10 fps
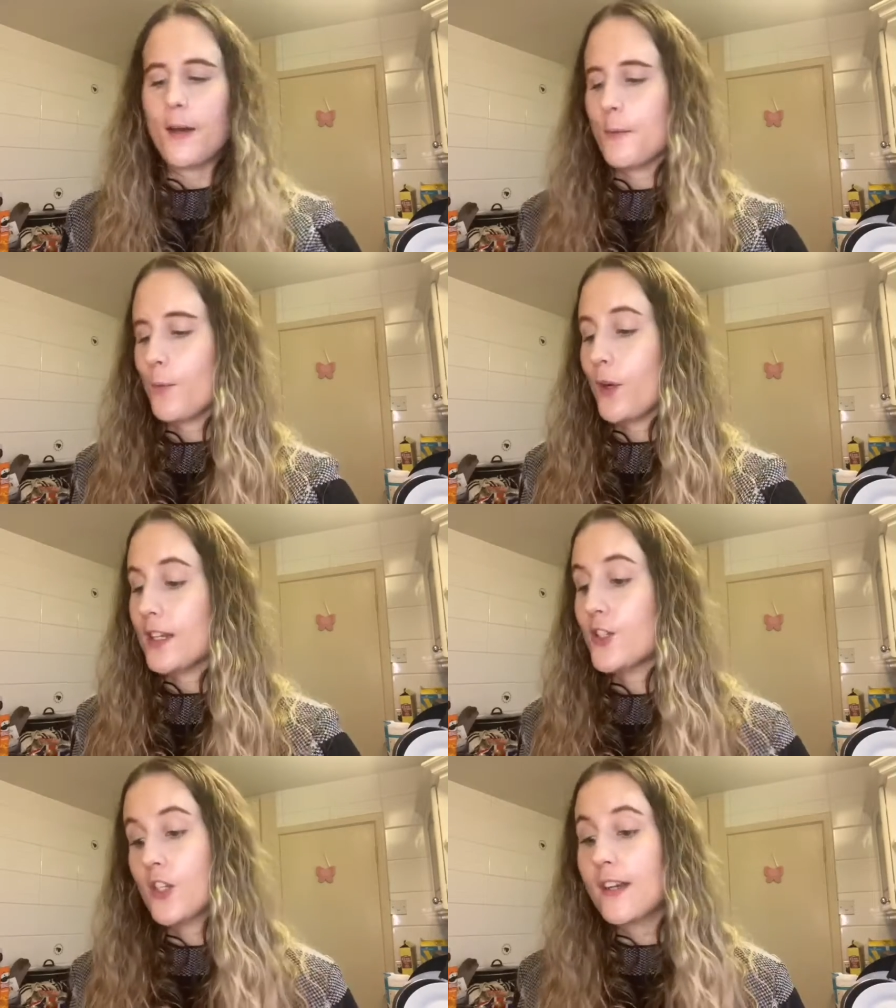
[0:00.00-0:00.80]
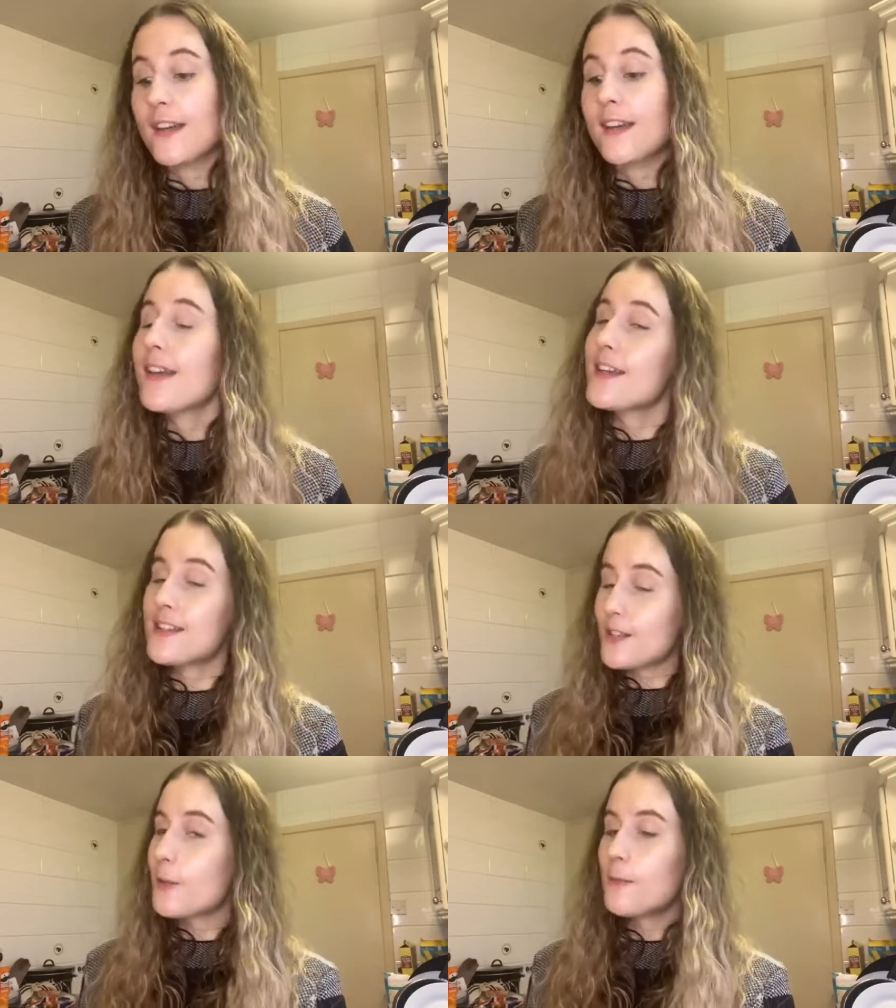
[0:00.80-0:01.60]
which is
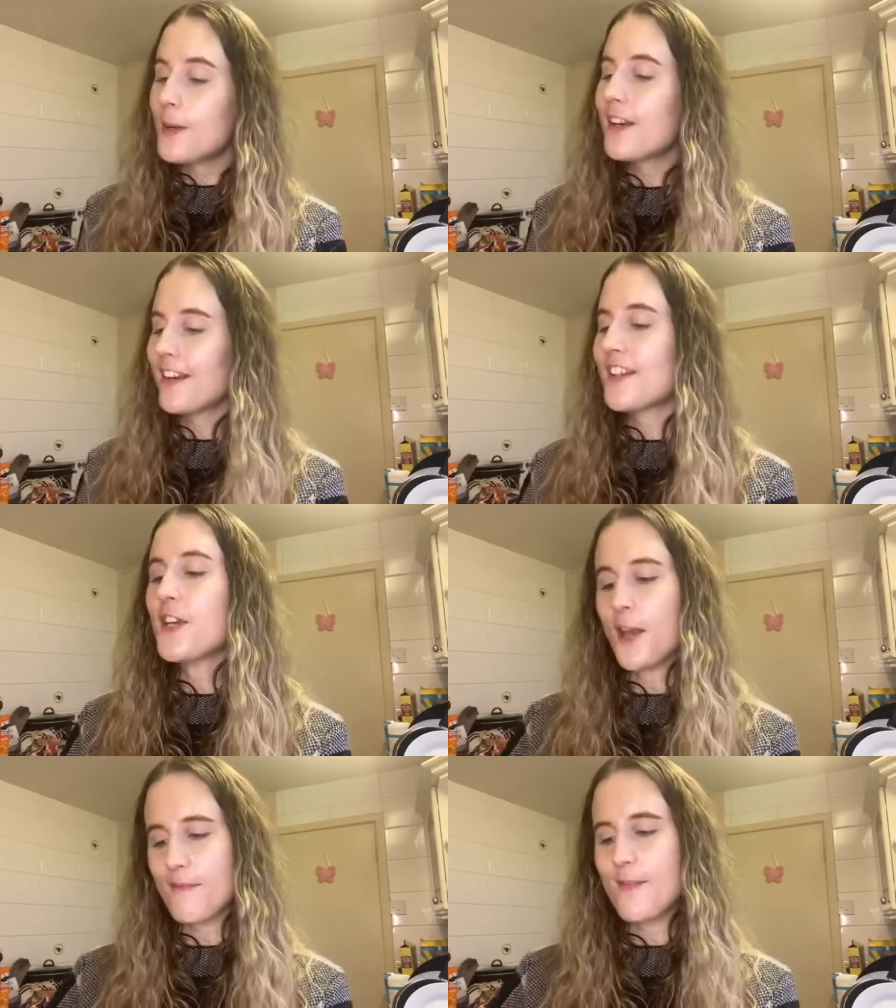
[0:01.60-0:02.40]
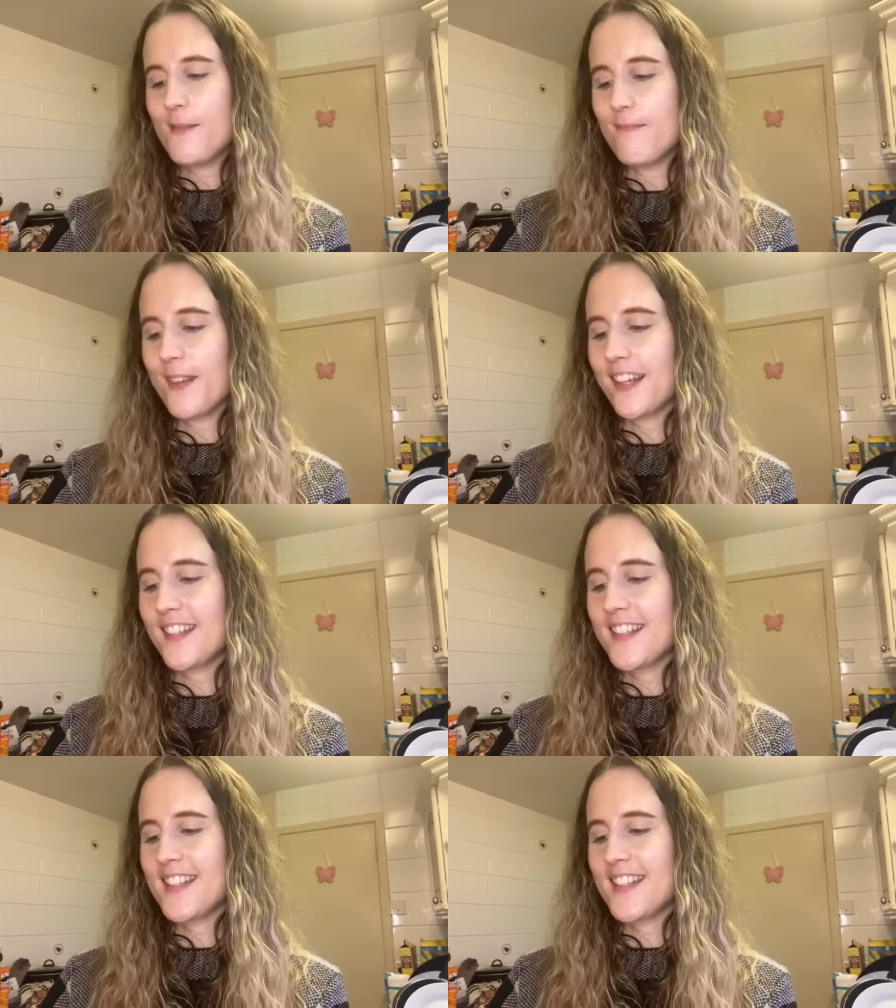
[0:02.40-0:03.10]
some achievement, because